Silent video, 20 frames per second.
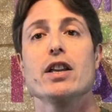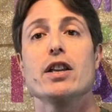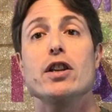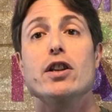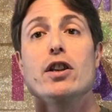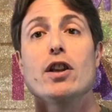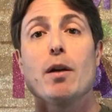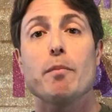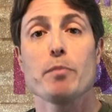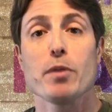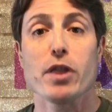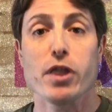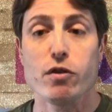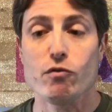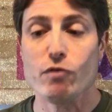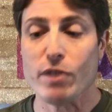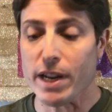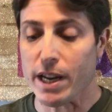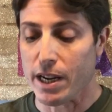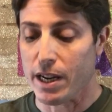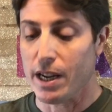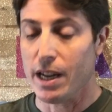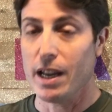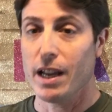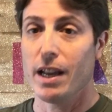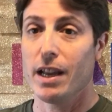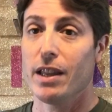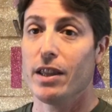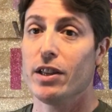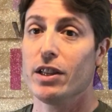Number three,
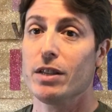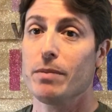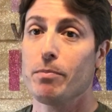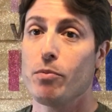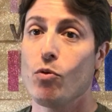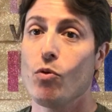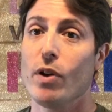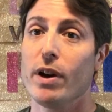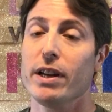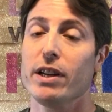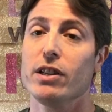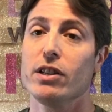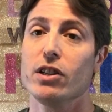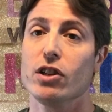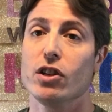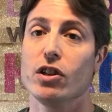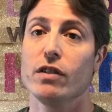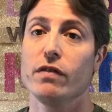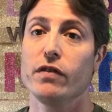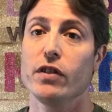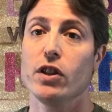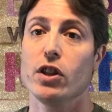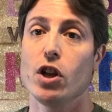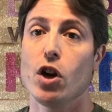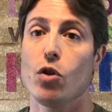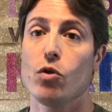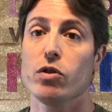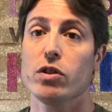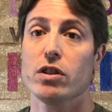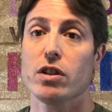this point is good for
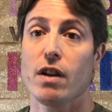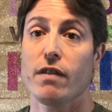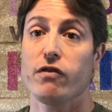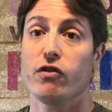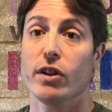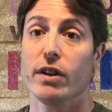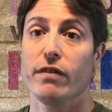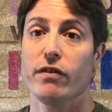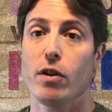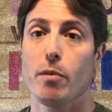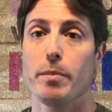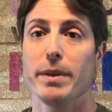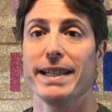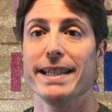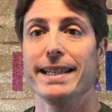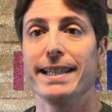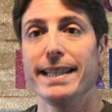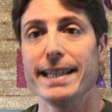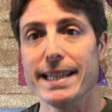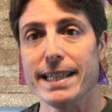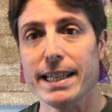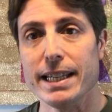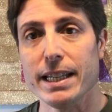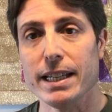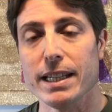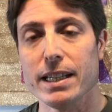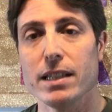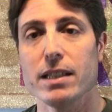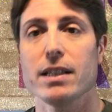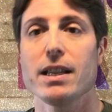those suffering from
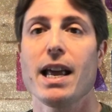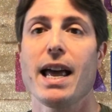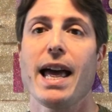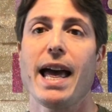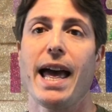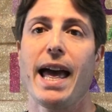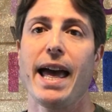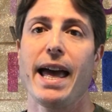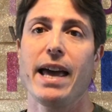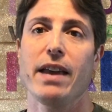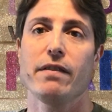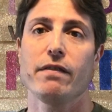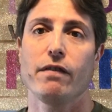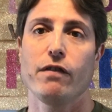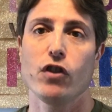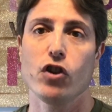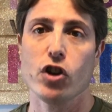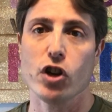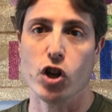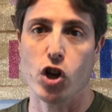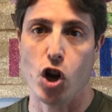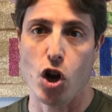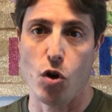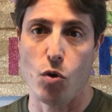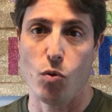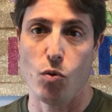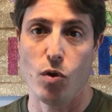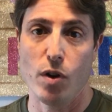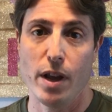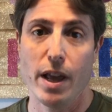dizziness and vertigo.
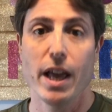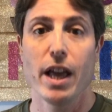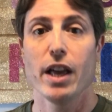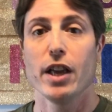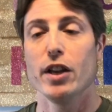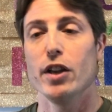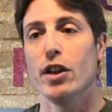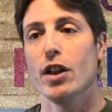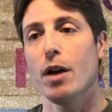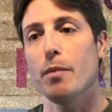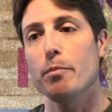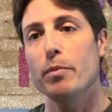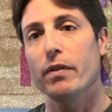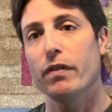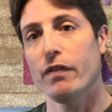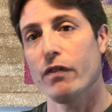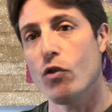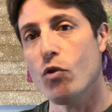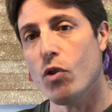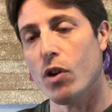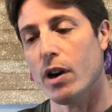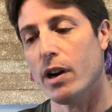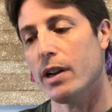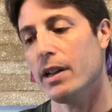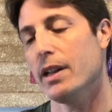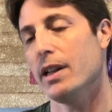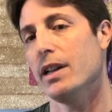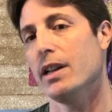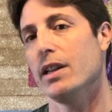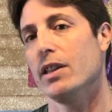Number four,
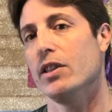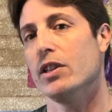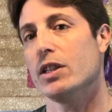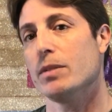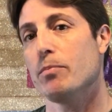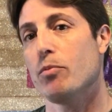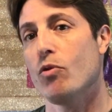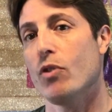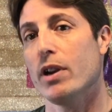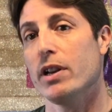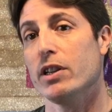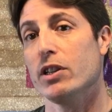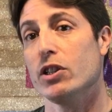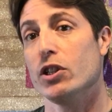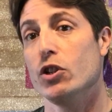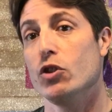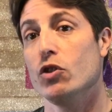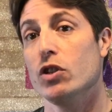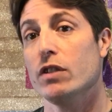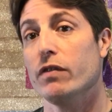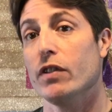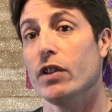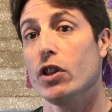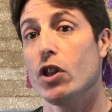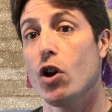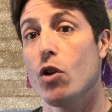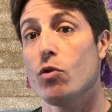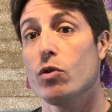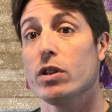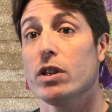this point is used for
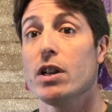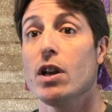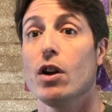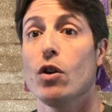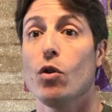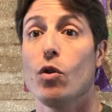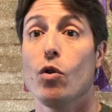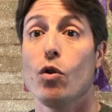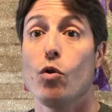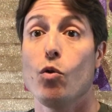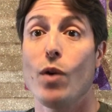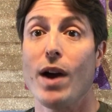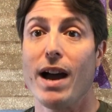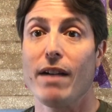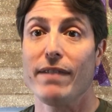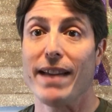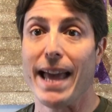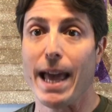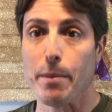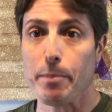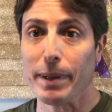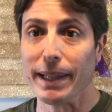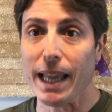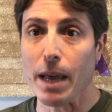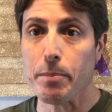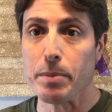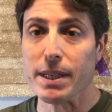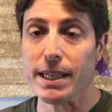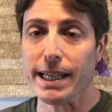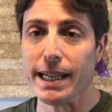those who have
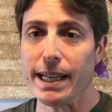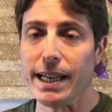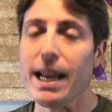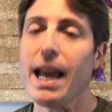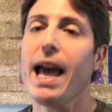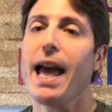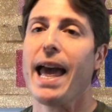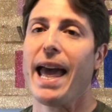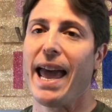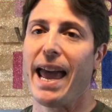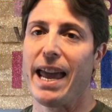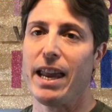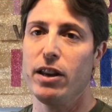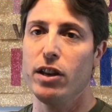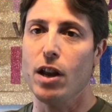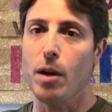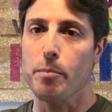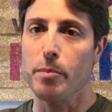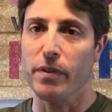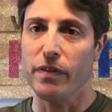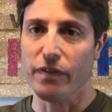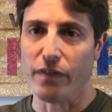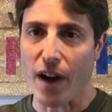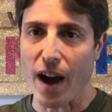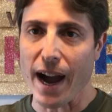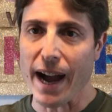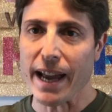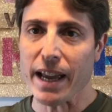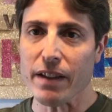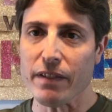epilepsy. And number
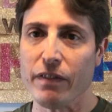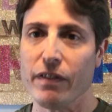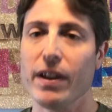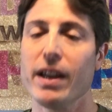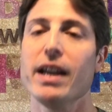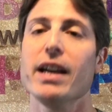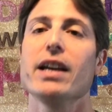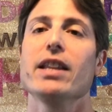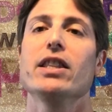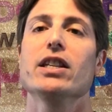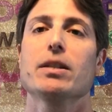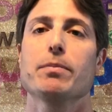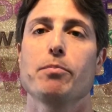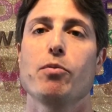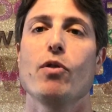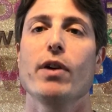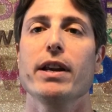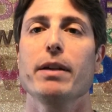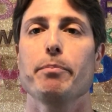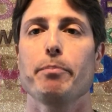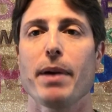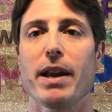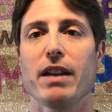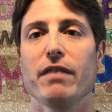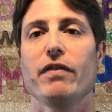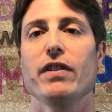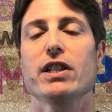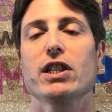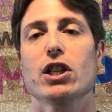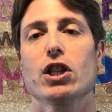five, this point
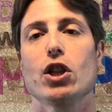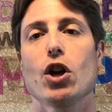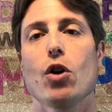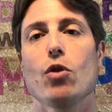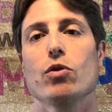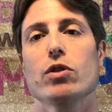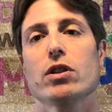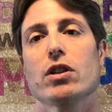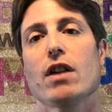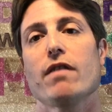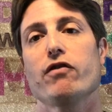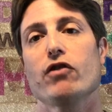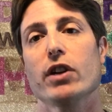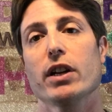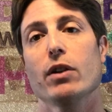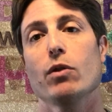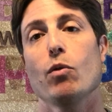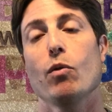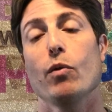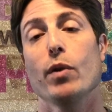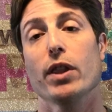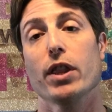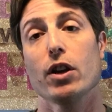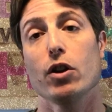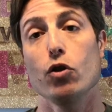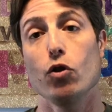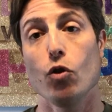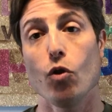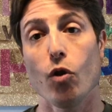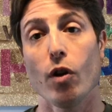benefits those suffering with
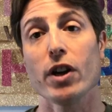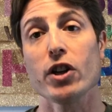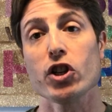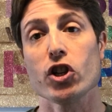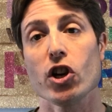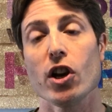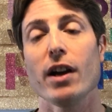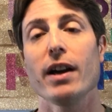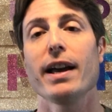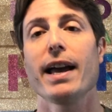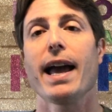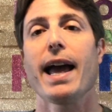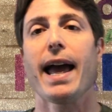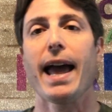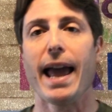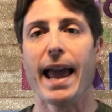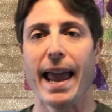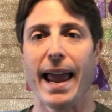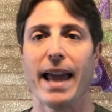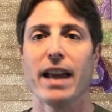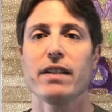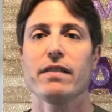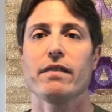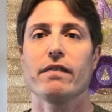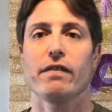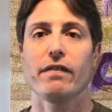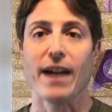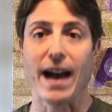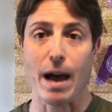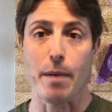nausea and
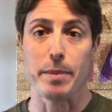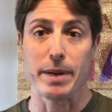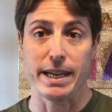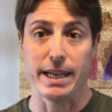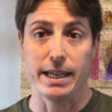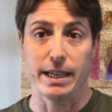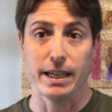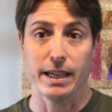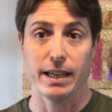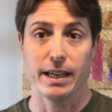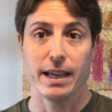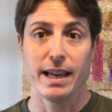vomiting.